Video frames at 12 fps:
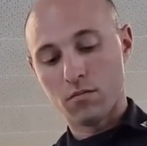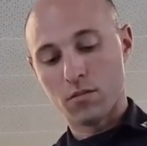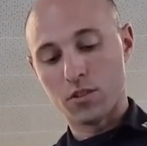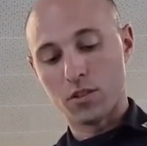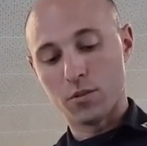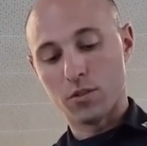
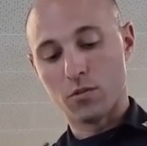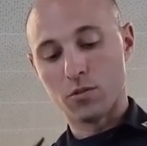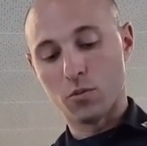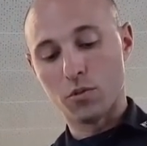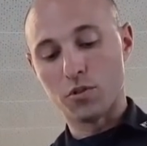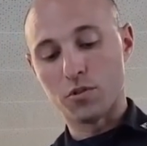So you're going
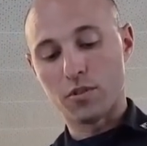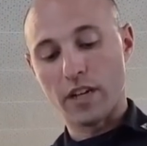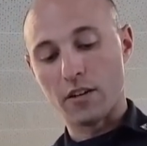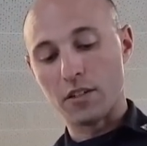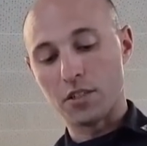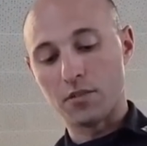towards
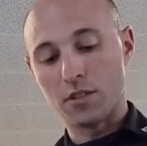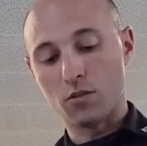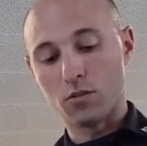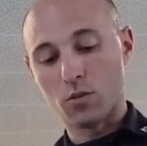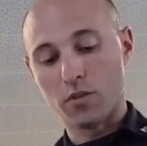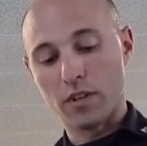Cary Street
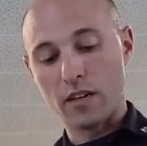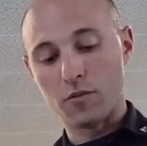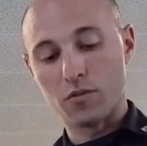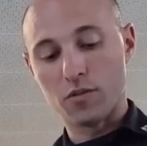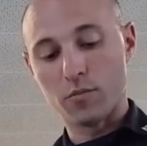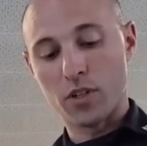on North
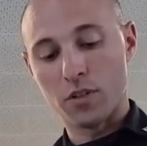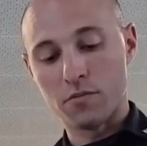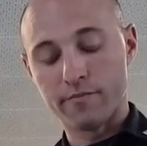Avenue from Penn?